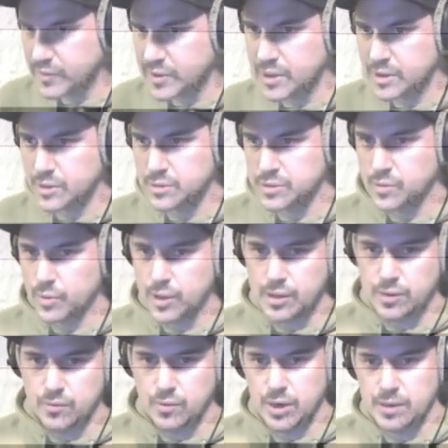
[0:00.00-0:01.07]
the notes where
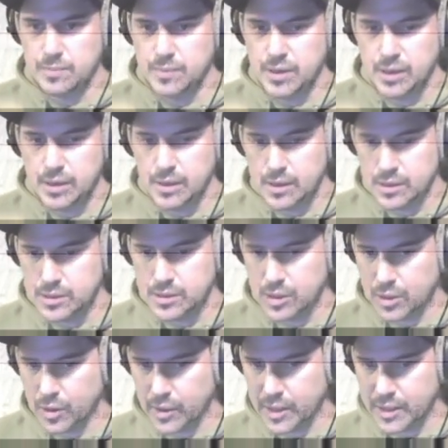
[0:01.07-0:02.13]
you want them.
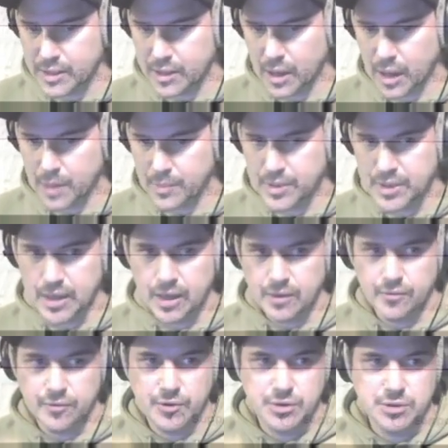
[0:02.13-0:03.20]
So go ahead and copy that
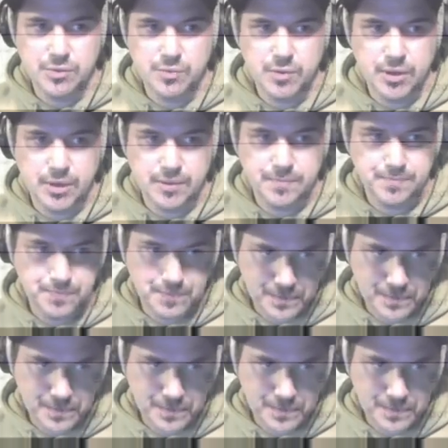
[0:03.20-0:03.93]
first one.